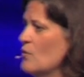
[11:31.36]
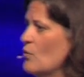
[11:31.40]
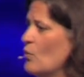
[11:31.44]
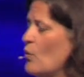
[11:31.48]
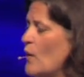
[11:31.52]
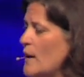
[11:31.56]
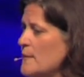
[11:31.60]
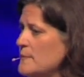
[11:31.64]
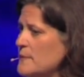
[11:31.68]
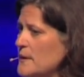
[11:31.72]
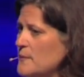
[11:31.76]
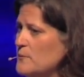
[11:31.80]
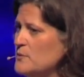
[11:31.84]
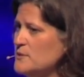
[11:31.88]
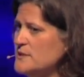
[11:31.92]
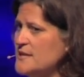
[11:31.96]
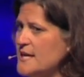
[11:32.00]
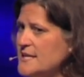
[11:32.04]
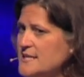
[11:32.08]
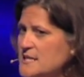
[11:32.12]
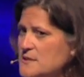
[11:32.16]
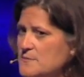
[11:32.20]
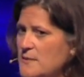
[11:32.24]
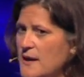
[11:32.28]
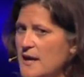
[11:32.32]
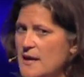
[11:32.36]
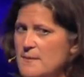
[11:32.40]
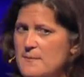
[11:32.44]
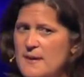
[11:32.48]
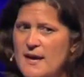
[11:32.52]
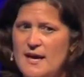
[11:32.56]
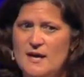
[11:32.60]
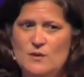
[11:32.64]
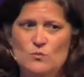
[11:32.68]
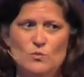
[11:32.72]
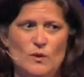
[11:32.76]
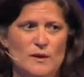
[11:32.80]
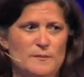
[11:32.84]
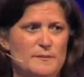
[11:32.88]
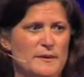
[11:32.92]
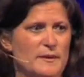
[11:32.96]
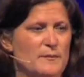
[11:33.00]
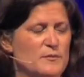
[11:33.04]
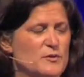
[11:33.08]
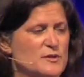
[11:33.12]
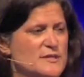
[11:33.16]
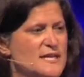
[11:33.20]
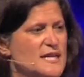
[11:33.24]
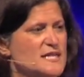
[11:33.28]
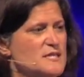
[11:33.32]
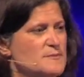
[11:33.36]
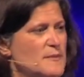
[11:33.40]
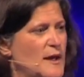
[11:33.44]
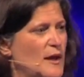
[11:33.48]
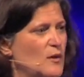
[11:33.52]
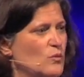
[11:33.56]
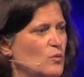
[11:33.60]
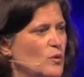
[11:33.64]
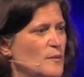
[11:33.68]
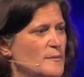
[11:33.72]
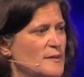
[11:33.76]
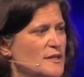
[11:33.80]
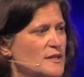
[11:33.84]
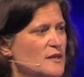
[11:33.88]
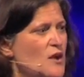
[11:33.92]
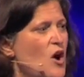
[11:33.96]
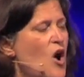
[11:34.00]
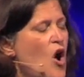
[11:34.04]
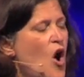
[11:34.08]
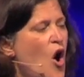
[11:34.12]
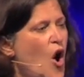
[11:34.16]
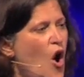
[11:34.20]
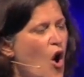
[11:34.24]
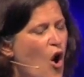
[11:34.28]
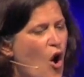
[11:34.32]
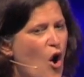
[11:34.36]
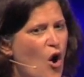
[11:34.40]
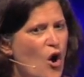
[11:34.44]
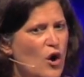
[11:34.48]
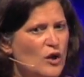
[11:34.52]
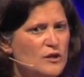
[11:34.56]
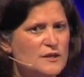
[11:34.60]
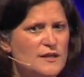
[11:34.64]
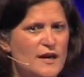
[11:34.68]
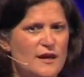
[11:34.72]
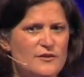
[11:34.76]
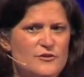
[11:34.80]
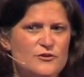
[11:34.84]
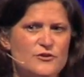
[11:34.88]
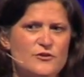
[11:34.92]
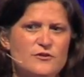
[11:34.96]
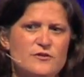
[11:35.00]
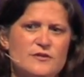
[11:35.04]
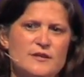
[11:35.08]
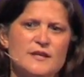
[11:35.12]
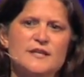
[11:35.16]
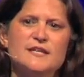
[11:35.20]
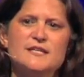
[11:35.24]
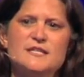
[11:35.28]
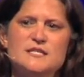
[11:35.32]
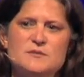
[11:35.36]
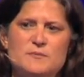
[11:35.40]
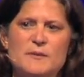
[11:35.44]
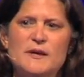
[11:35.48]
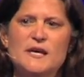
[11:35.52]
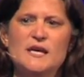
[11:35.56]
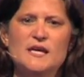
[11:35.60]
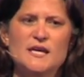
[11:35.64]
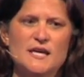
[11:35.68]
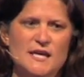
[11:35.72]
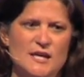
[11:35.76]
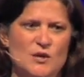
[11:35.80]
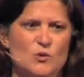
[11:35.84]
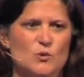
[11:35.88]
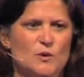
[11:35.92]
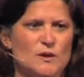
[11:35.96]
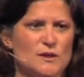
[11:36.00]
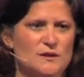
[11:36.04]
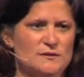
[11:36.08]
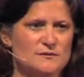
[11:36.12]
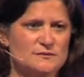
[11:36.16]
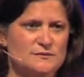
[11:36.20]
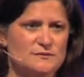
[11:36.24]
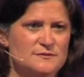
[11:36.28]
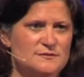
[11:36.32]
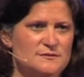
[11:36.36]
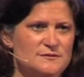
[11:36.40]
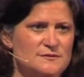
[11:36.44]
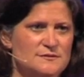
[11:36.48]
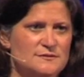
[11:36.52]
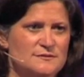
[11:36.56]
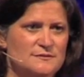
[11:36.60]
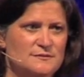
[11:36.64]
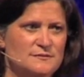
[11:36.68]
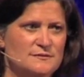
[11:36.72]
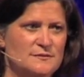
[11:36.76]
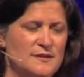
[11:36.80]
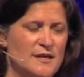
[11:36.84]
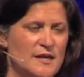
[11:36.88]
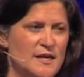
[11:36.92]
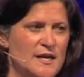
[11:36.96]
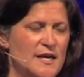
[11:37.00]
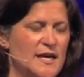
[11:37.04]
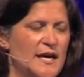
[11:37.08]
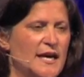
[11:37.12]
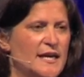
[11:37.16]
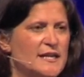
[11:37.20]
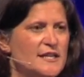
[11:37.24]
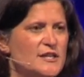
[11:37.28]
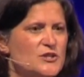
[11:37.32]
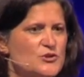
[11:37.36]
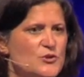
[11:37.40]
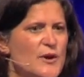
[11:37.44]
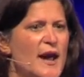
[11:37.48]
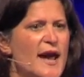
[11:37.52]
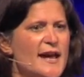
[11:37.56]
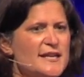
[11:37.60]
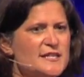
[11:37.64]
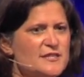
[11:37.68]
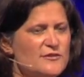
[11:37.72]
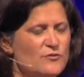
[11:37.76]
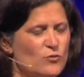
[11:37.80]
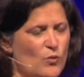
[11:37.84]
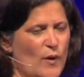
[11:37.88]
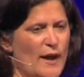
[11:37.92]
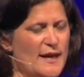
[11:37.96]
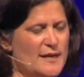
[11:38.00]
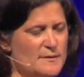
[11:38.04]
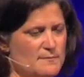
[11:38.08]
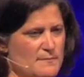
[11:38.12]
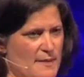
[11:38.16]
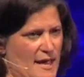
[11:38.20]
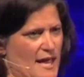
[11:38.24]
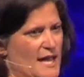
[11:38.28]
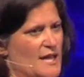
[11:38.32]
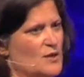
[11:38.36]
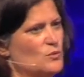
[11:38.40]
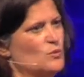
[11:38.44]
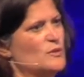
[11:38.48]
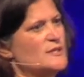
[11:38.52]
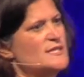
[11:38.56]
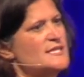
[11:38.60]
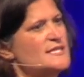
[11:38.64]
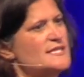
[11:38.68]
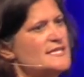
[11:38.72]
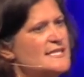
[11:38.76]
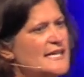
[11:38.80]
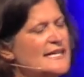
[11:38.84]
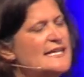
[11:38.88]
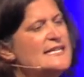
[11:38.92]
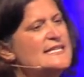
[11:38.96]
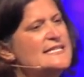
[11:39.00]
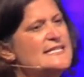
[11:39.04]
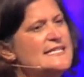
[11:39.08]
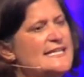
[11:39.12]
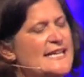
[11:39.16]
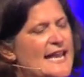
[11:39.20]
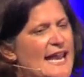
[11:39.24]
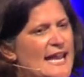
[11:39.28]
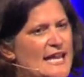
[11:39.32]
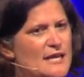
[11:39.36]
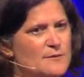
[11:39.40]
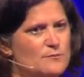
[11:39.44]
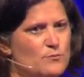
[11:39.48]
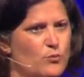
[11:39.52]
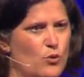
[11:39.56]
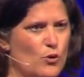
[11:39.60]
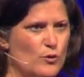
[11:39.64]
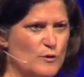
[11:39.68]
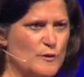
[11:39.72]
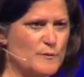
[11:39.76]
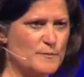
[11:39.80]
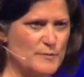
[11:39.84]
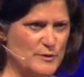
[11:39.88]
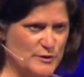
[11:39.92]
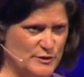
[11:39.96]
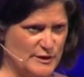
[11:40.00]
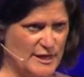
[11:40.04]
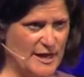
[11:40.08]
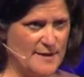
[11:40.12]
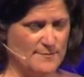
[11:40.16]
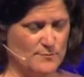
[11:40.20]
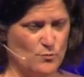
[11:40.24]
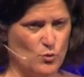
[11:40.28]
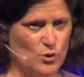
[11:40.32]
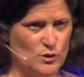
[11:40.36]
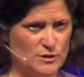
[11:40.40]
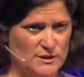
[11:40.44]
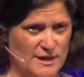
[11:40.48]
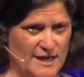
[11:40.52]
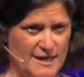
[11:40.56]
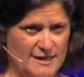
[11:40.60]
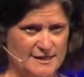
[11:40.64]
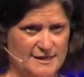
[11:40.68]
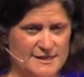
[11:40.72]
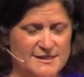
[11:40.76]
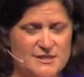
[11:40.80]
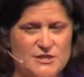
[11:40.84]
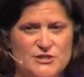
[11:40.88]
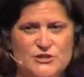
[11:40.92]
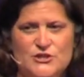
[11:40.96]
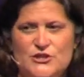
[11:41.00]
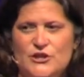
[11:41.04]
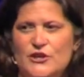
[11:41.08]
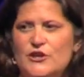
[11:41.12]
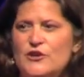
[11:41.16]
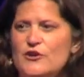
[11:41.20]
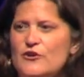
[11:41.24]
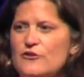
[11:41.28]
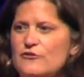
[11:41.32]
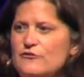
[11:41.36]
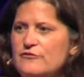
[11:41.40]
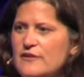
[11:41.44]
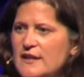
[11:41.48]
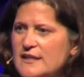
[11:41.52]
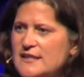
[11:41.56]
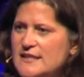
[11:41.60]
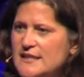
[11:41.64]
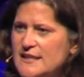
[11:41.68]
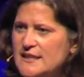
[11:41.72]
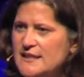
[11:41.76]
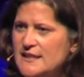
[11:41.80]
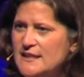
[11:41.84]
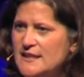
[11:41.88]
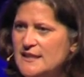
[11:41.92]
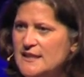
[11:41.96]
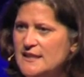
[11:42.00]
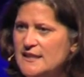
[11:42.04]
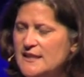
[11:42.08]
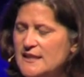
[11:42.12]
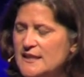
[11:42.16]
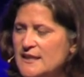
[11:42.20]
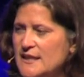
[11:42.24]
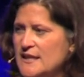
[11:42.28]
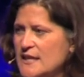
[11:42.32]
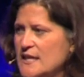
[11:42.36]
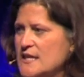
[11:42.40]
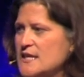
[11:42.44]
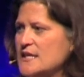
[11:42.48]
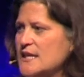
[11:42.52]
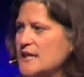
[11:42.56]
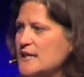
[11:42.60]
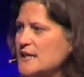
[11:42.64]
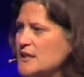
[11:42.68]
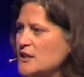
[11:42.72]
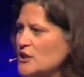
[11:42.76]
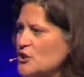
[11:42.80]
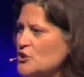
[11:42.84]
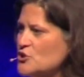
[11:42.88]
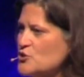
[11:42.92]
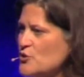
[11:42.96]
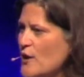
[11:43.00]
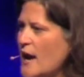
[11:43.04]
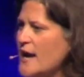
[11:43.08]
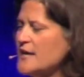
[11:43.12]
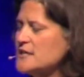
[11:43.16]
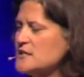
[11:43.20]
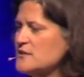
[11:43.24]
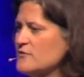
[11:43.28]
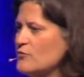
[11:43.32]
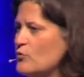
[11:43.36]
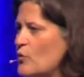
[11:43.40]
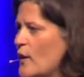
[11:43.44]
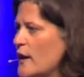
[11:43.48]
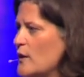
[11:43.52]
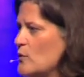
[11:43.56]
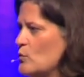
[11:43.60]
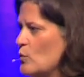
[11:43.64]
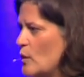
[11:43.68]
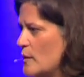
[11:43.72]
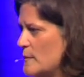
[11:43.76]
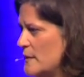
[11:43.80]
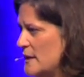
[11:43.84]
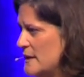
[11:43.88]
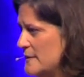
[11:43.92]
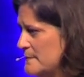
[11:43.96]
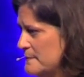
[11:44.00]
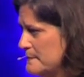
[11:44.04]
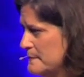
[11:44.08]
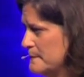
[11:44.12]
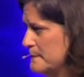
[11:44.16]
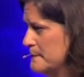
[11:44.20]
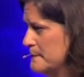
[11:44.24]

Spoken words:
one being presented by a man, one being presented by a woman, all other things being equal. An attractive white man was 68% more likely to secure funding than an attractive white woman.